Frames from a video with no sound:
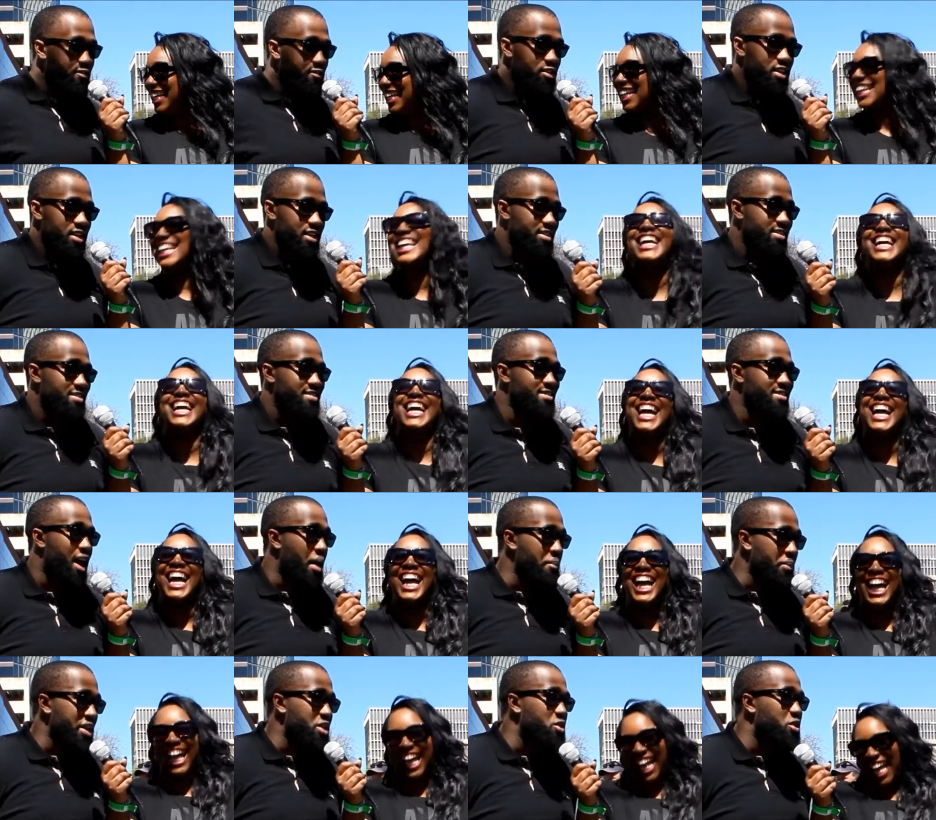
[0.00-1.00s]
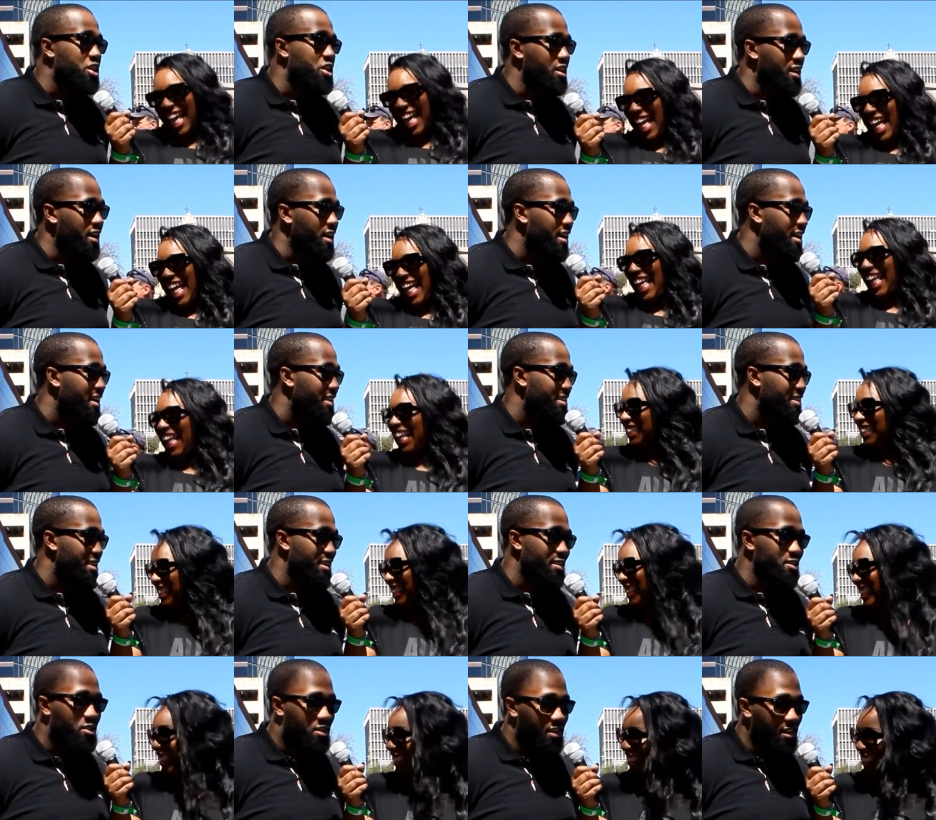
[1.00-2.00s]
Speaker 1: really. I mean, you could,
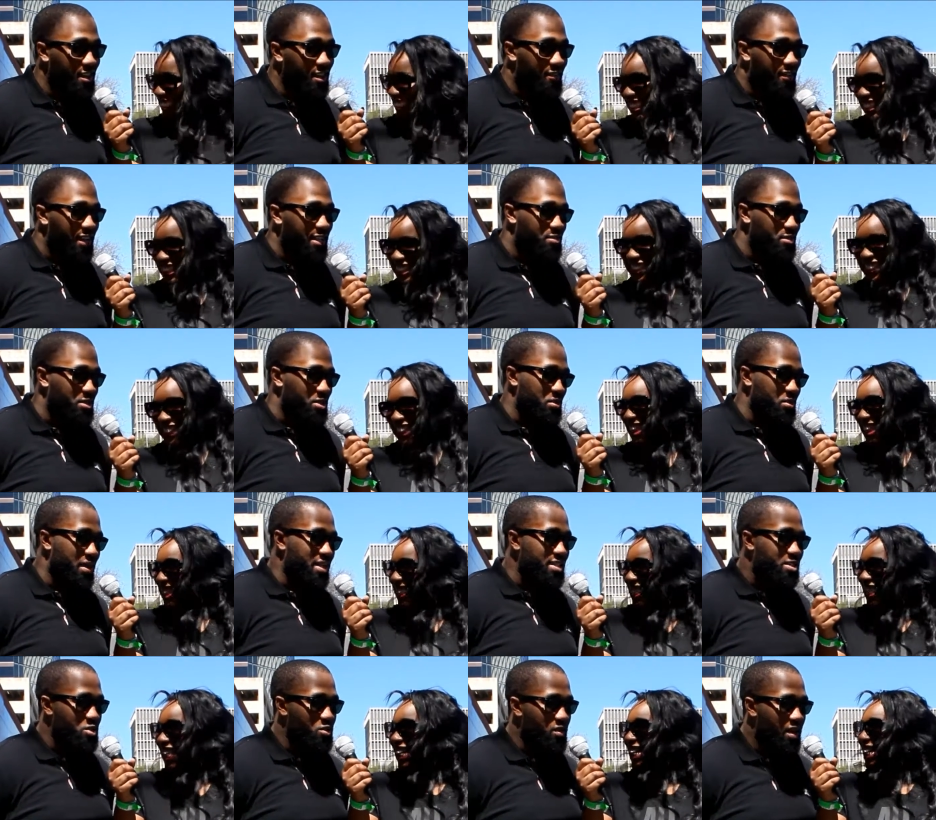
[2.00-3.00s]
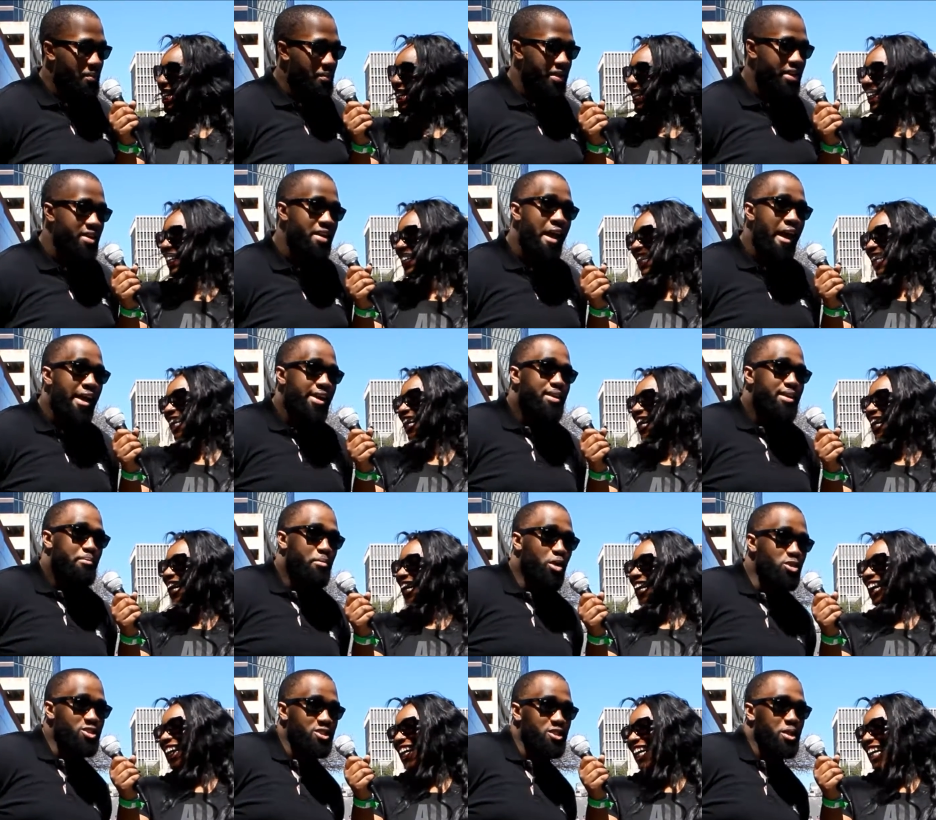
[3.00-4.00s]
you could if that's what you're into. I mean,
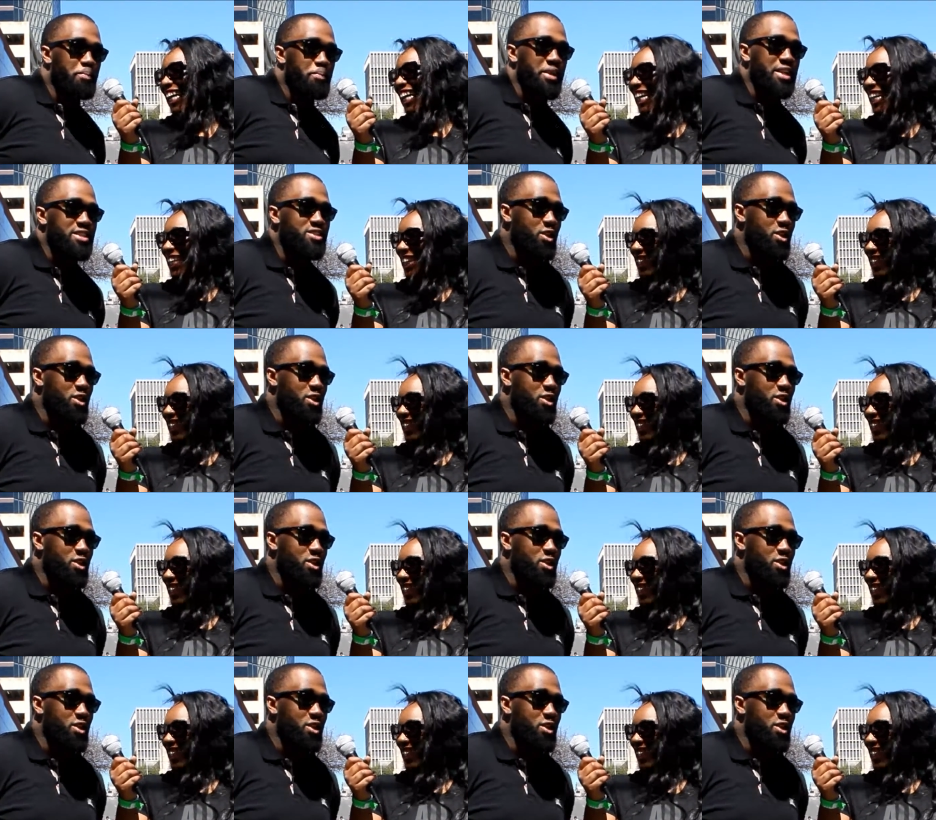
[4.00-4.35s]
most of the beats